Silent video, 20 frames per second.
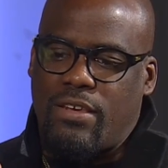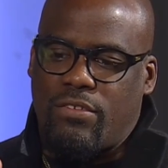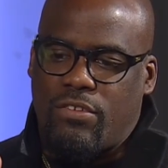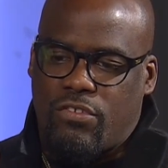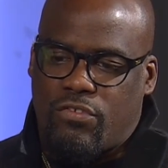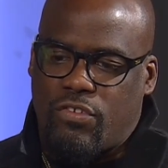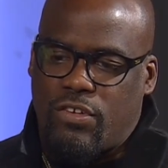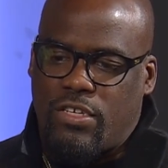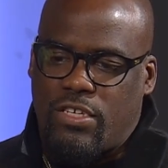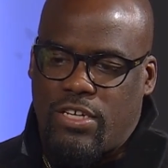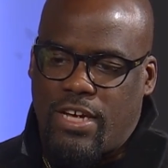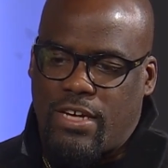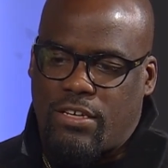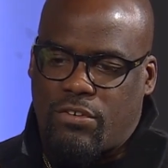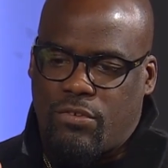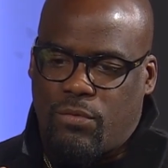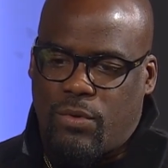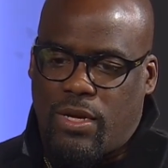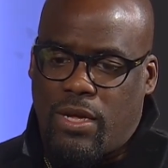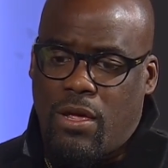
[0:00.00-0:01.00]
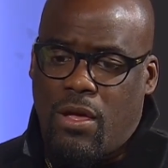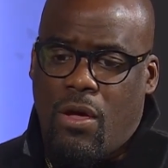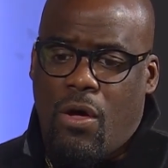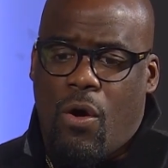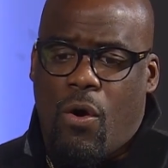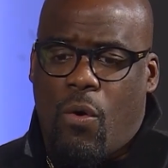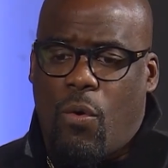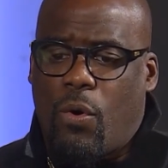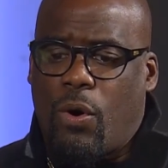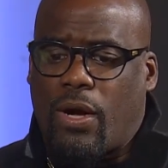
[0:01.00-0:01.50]
the trajectory,
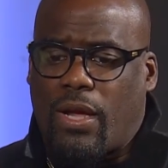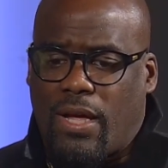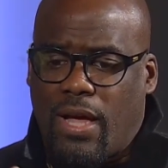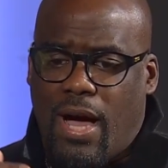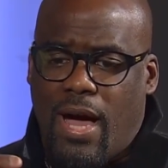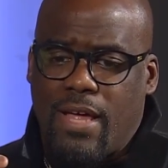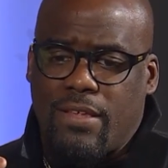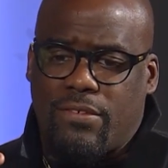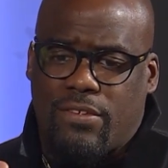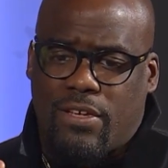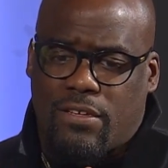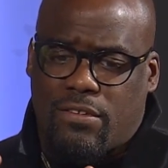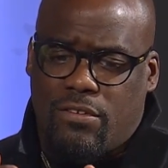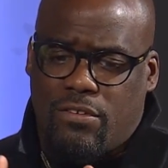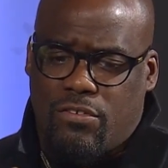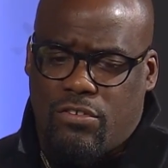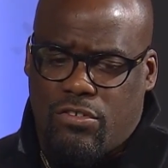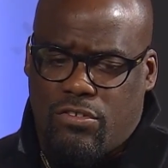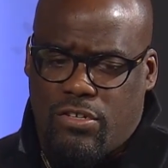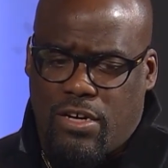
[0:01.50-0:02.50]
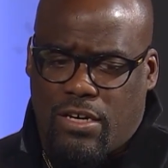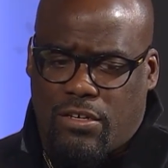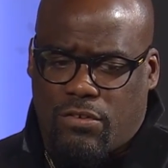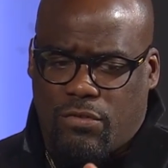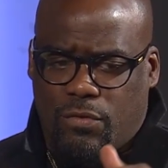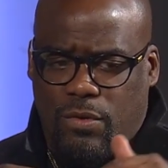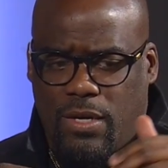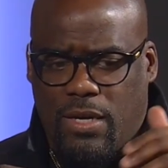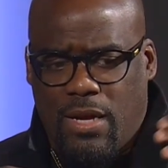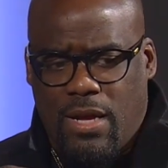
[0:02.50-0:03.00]
or God sets the
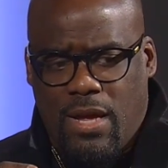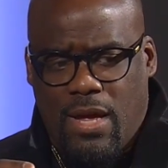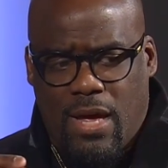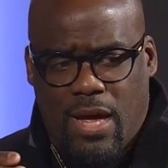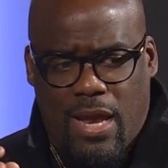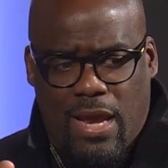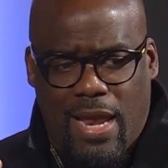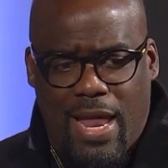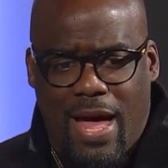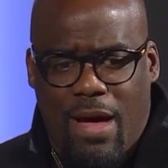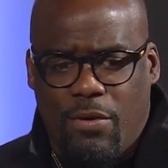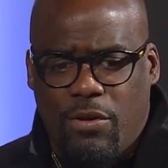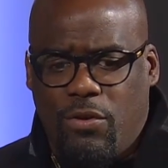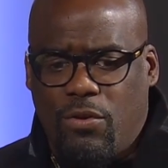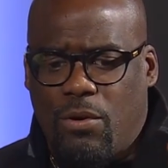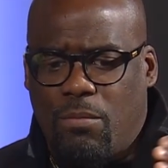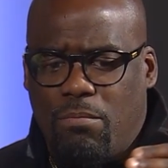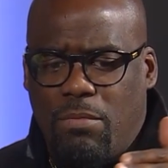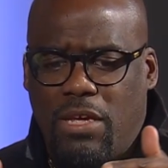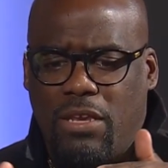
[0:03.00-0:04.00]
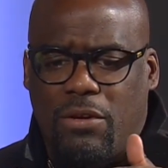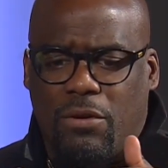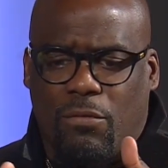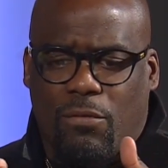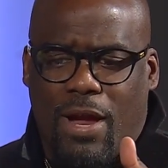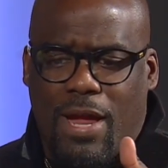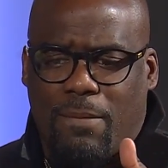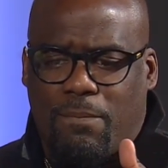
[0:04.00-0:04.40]
trajectory, allowing you to meet the right